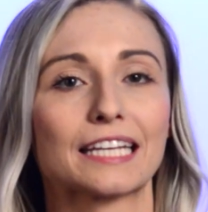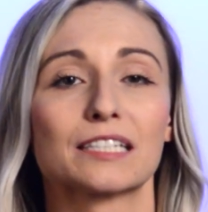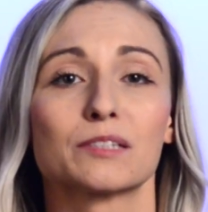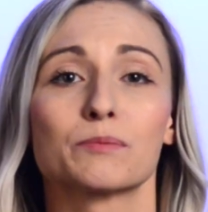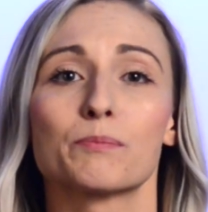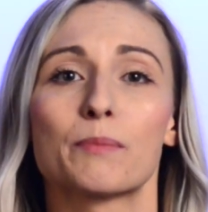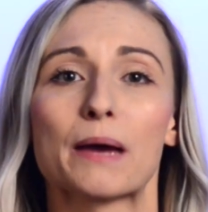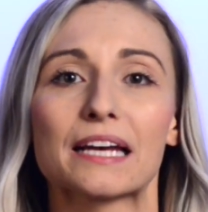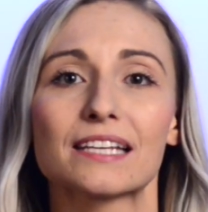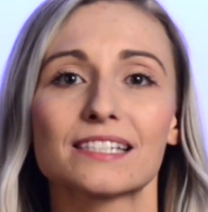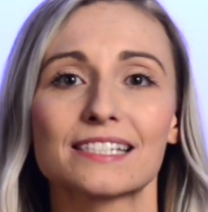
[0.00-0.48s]
it's
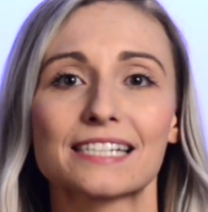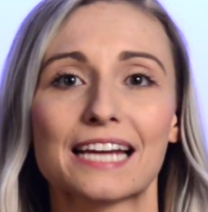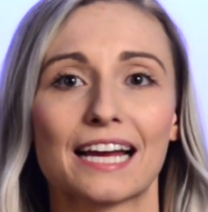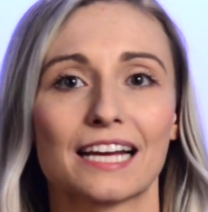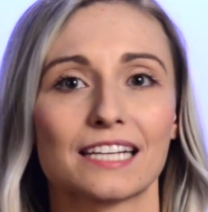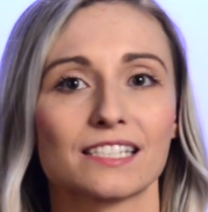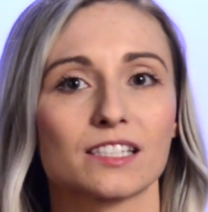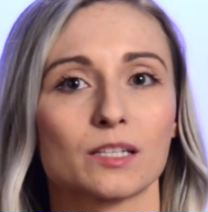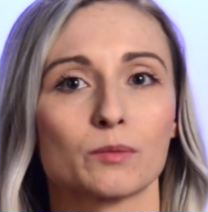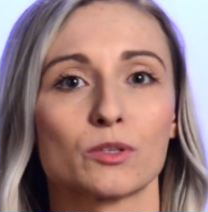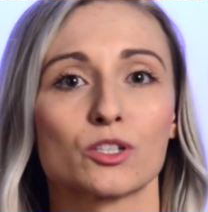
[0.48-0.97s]
best to
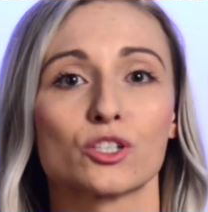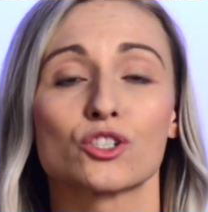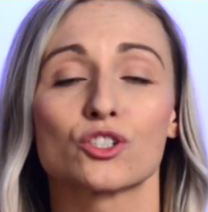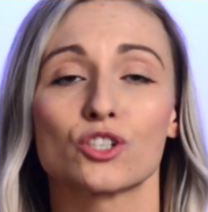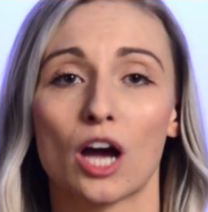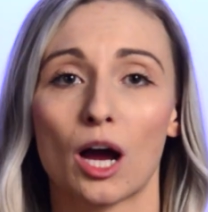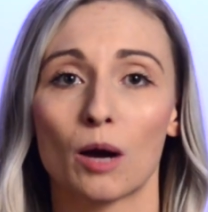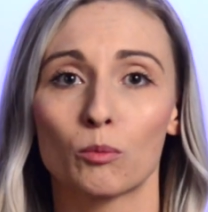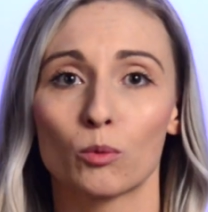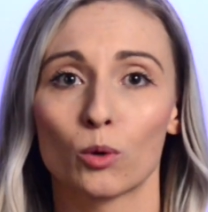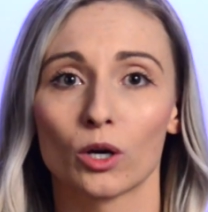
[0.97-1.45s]
ask them to
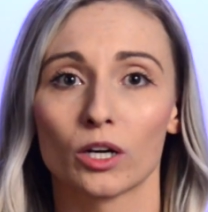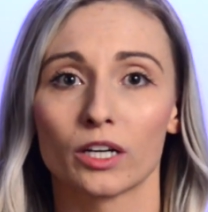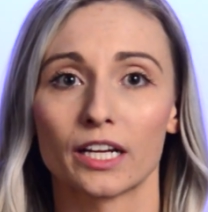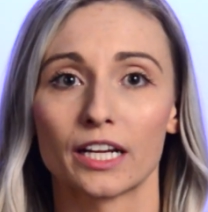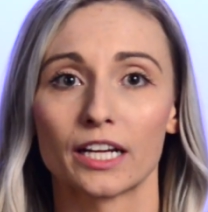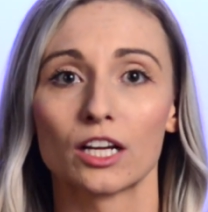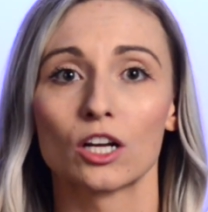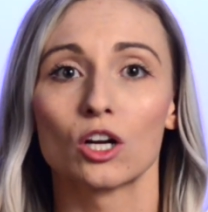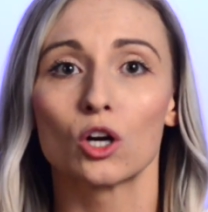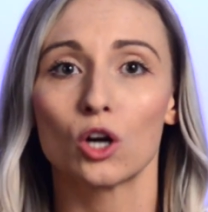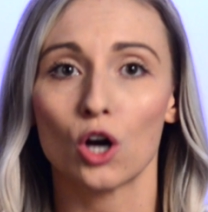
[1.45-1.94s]
stop working,